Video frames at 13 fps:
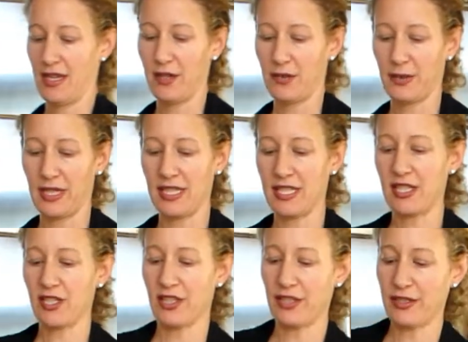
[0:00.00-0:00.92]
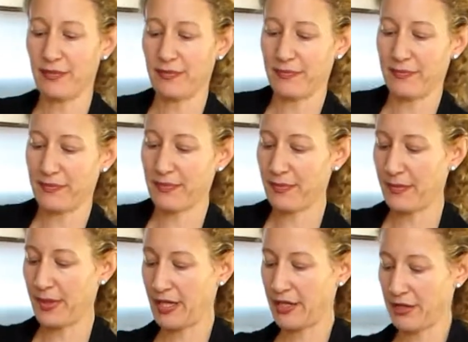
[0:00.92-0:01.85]
We're going to start
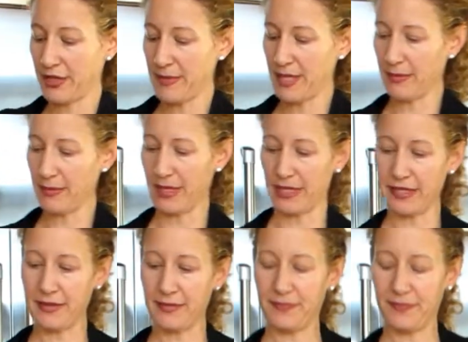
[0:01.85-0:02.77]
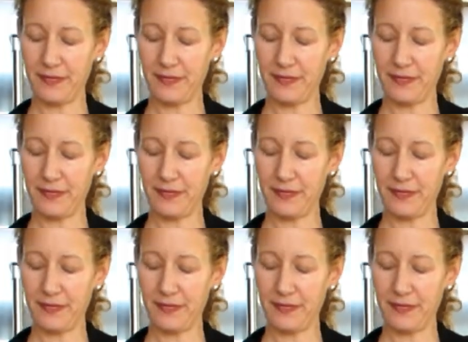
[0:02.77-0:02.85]
by creaming the butter.